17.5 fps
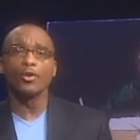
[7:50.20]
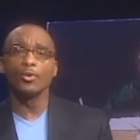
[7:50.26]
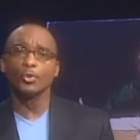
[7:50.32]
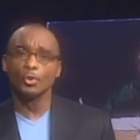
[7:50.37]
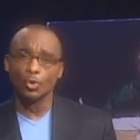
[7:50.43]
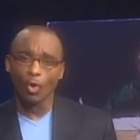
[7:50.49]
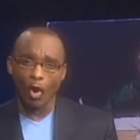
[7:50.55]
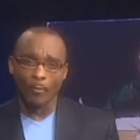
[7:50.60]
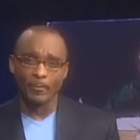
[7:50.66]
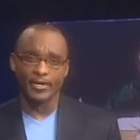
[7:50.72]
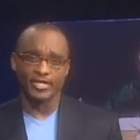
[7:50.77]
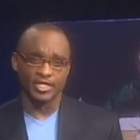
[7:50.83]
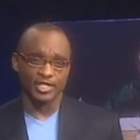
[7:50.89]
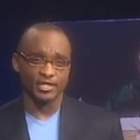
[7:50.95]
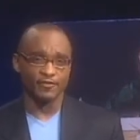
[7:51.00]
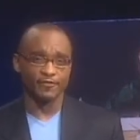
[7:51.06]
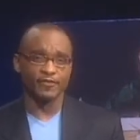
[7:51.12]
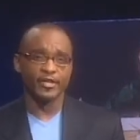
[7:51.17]

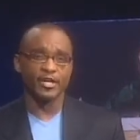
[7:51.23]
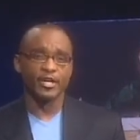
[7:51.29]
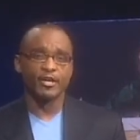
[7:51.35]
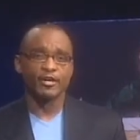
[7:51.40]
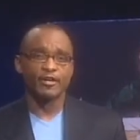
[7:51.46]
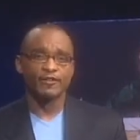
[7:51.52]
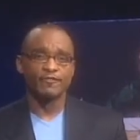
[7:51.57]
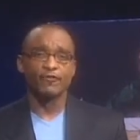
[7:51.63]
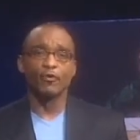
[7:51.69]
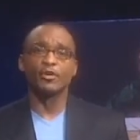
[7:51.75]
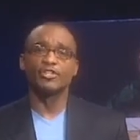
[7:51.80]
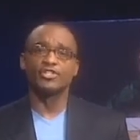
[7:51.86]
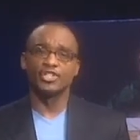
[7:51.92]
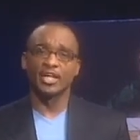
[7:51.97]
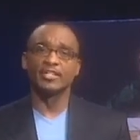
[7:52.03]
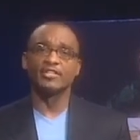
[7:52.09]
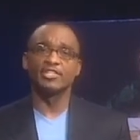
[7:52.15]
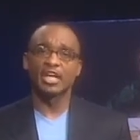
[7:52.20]
normative for
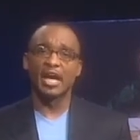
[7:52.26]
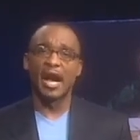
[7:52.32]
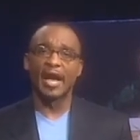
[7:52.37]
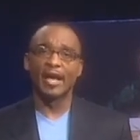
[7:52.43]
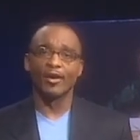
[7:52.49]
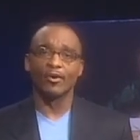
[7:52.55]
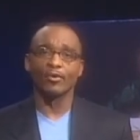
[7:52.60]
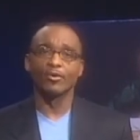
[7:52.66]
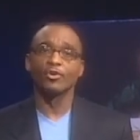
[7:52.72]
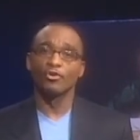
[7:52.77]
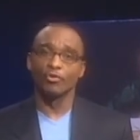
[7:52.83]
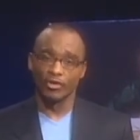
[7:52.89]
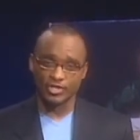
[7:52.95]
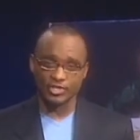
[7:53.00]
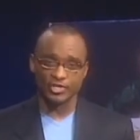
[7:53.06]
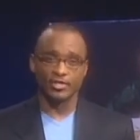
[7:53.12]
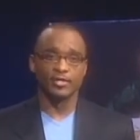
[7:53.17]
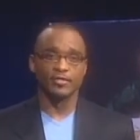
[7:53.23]
Gentile
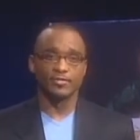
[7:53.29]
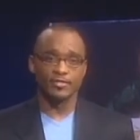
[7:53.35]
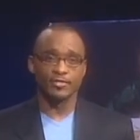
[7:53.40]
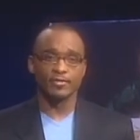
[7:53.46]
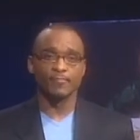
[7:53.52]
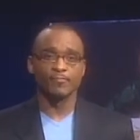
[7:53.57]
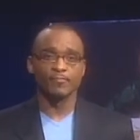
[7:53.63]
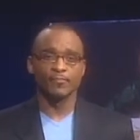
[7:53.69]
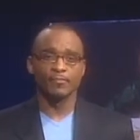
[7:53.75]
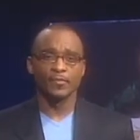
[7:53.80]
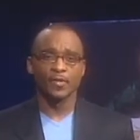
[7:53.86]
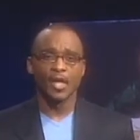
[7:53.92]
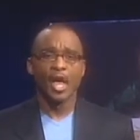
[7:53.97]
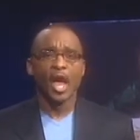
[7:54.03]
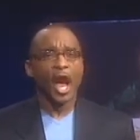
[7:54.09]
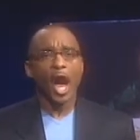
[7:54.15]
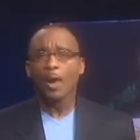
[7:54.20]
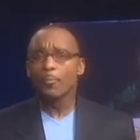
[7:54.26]
Christians.
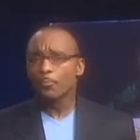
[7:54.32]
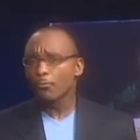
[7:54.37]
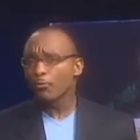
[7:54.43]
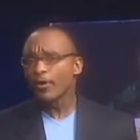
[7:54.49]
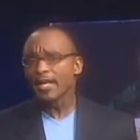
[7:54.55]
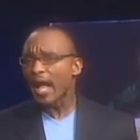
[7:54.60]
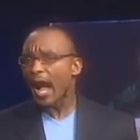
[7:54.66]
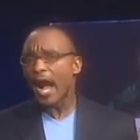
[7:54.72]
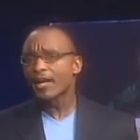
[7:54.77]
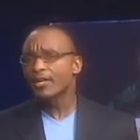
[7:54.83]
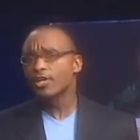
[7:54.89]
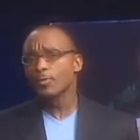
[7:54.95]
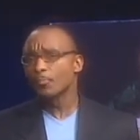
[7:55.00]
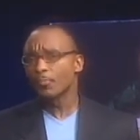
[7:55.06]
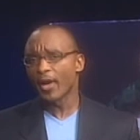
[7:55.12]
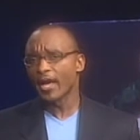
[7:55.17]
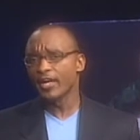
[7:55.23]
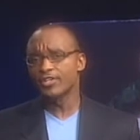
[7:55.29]
A
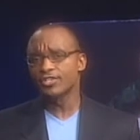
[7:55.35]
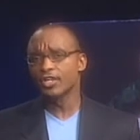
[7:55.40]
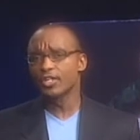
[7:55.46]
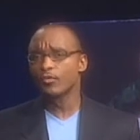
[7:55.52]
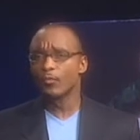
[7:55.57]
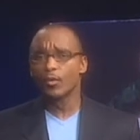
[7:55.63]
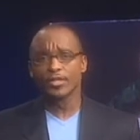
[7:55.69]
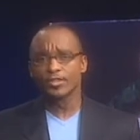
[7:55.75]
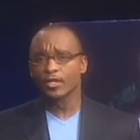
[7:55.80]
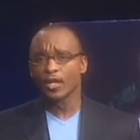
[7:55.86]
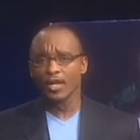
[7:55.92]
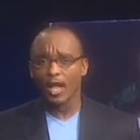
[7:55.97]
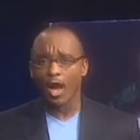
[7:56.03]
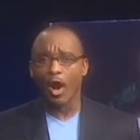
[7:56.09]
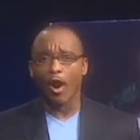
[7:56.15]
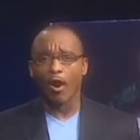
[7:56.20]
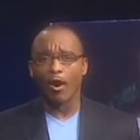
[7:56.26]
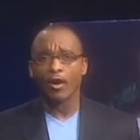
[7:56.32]
preoccupation with the
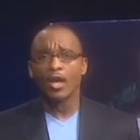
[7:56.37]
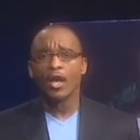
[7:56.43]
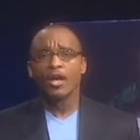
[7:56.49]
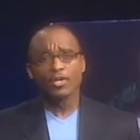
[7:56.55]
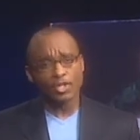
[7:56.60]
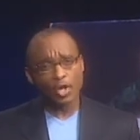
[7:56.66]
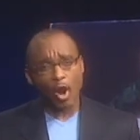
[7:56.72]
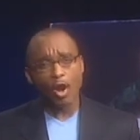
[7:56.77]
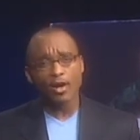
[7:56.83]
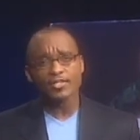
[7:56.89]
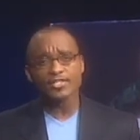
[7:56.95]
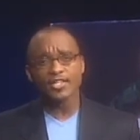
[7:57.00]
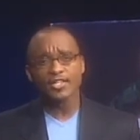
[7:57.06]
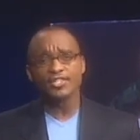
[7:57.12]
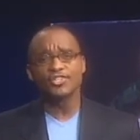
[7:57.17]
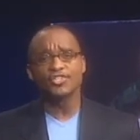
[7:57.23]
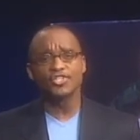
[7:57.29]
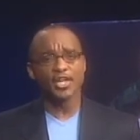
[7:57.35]
law
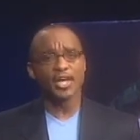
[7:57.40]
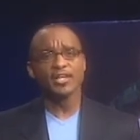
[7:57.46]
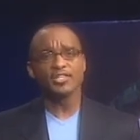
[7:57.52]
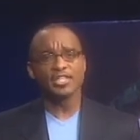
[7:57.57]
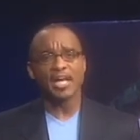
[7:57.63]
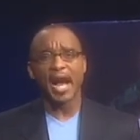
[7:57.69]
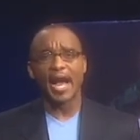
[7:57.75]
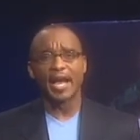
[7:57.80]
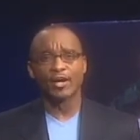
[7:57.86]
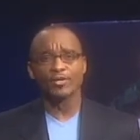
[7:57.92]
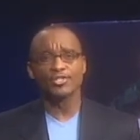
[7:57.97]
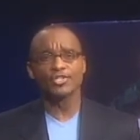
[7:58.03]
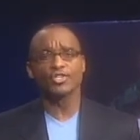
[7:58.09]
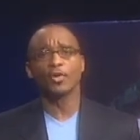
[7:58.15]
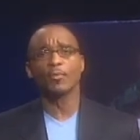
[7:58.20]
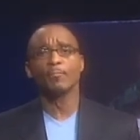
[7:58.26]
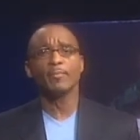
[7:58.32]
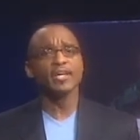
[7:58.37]
causes Gentiles
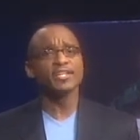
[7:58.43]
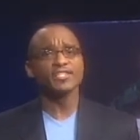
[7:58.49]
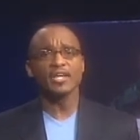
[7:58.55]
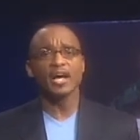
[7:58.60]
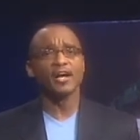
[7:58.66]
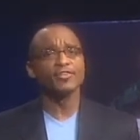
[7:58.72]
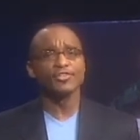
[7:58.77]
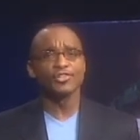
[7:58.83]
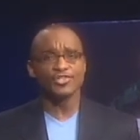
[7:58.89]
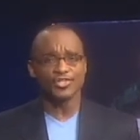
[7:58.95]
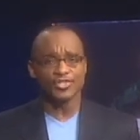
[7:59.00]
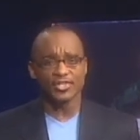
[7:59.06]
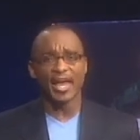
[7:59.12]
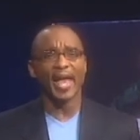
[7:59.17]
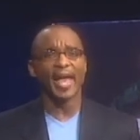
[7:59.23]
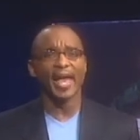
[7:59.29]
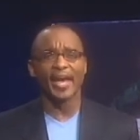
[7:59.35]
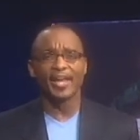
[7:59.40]
to
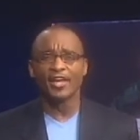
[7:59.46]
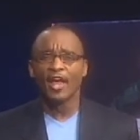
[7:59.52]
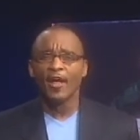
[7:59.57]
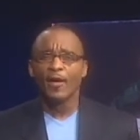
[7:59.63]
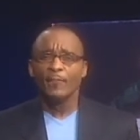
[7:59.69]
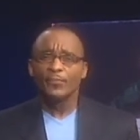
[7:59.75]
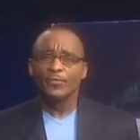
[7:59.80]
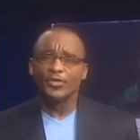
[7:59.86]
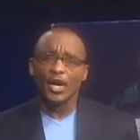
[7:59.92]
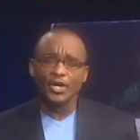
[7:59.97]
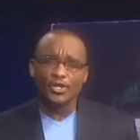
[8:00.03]
misunderstand the